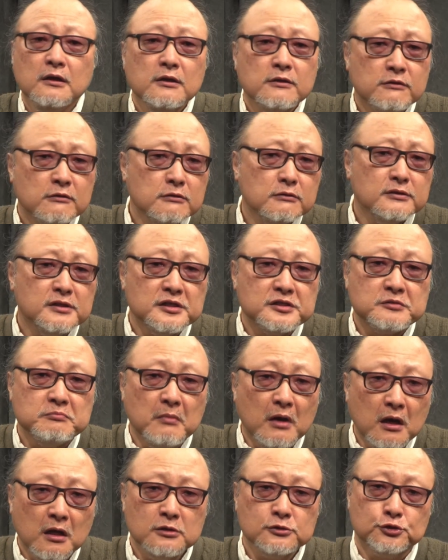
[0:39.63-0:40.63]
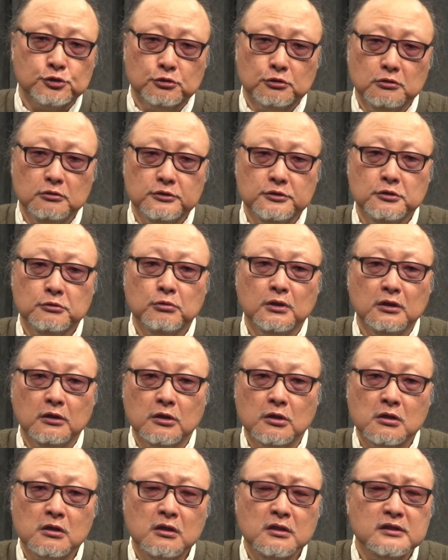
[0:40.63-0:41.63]
Through this module, you will
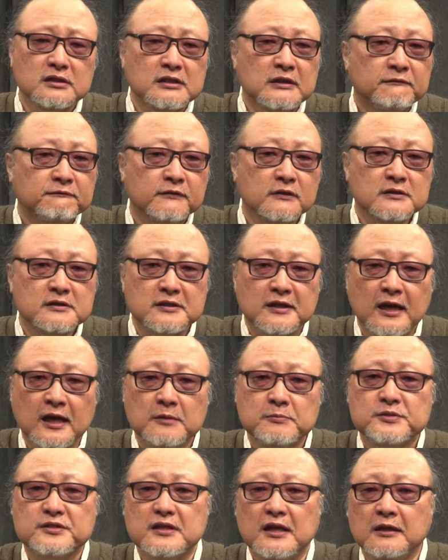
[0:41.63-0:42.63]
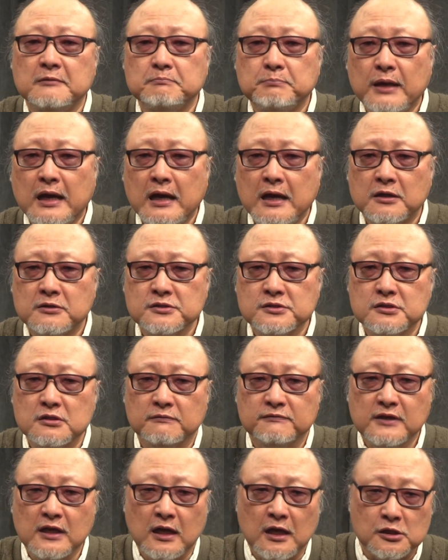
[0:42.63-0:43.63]
learn different types and patterns
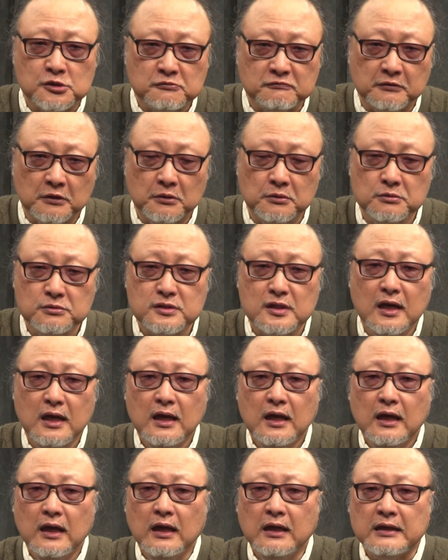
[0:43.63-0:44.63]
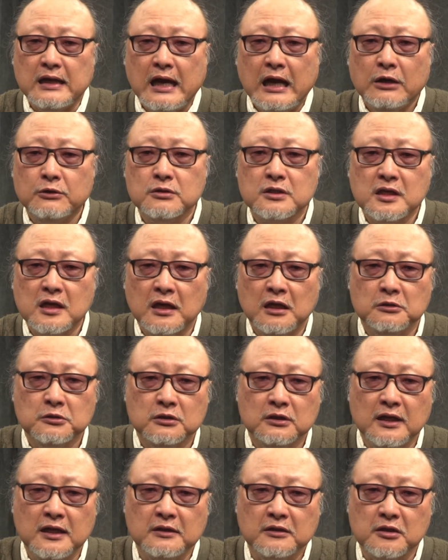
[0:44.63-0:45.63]
of cash flows and how to
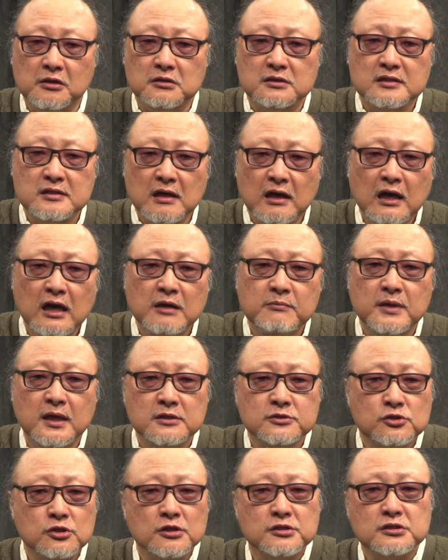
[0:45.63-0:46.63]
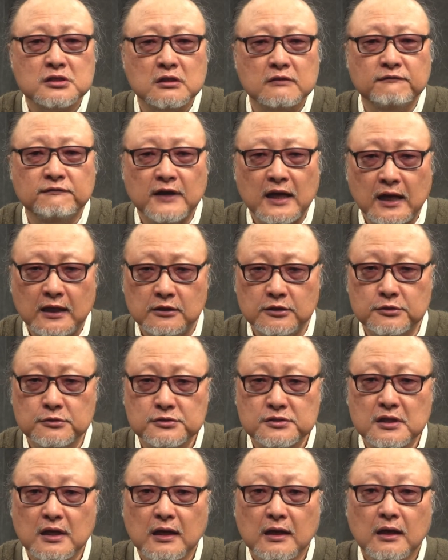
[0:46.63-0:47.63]
calculate their time-adjusted
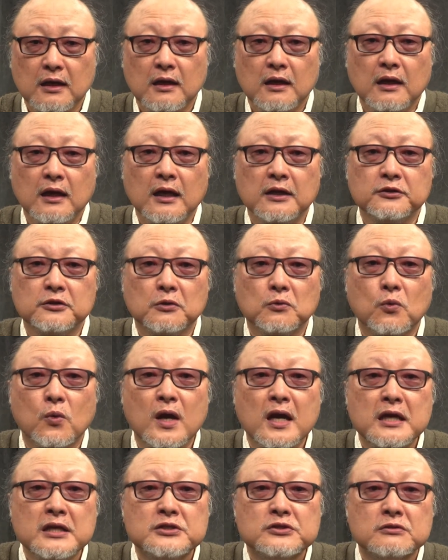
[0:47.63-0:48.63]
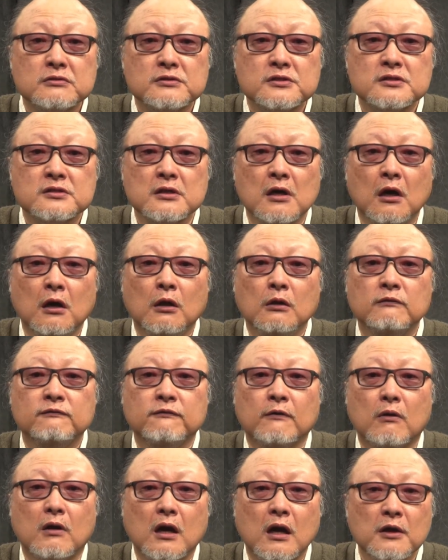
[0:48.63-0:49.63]
values and the ways to solve
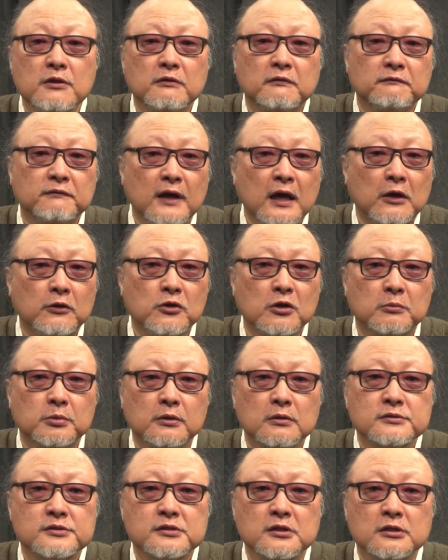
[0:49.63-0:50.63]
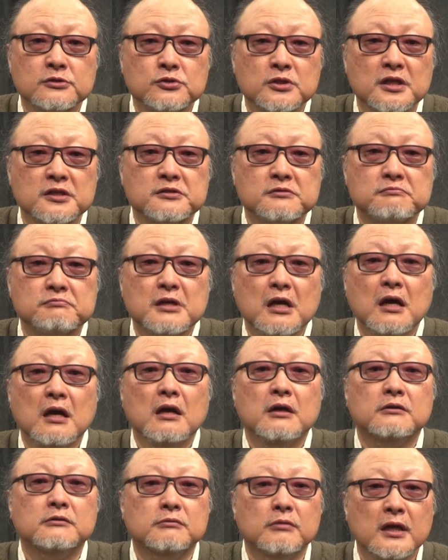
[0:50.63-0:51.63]
for other variables such as
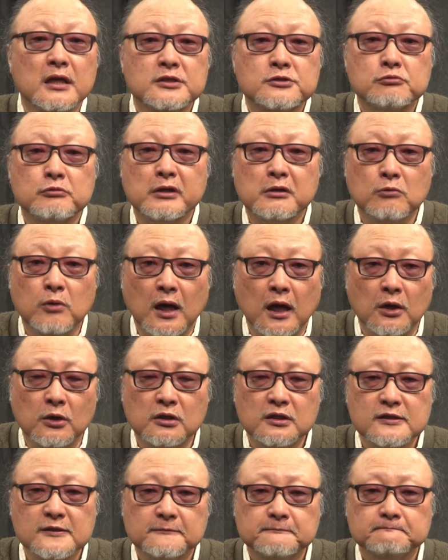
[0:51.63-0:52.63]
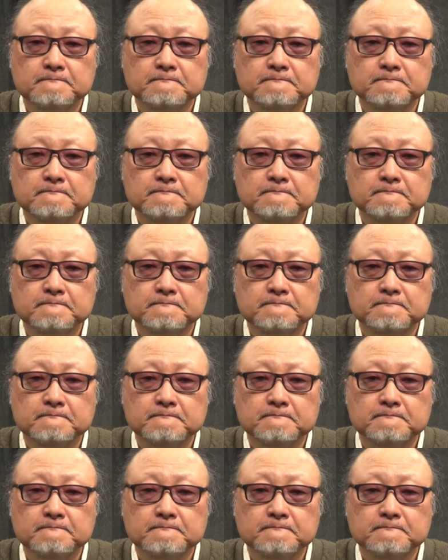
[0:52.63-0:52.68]
rates required